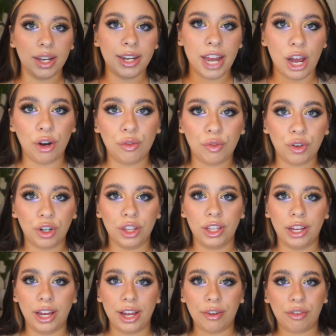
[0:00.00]
Now for
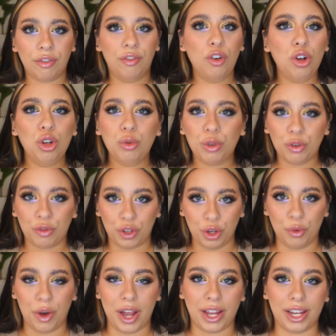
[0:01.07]
the full
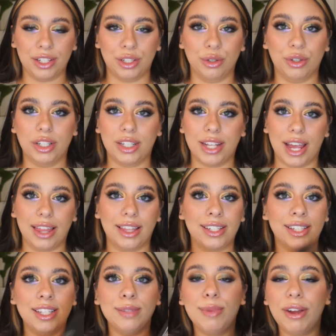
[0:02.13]
review, I guess you could say, this
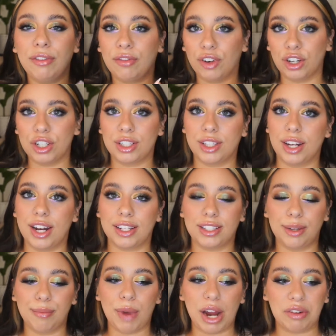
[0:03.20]
is my first
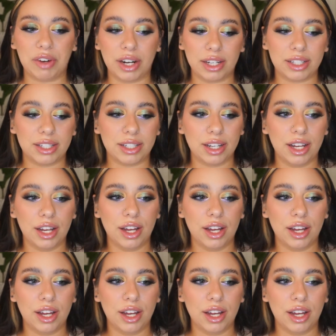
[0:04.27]
DANESSA MYRICKS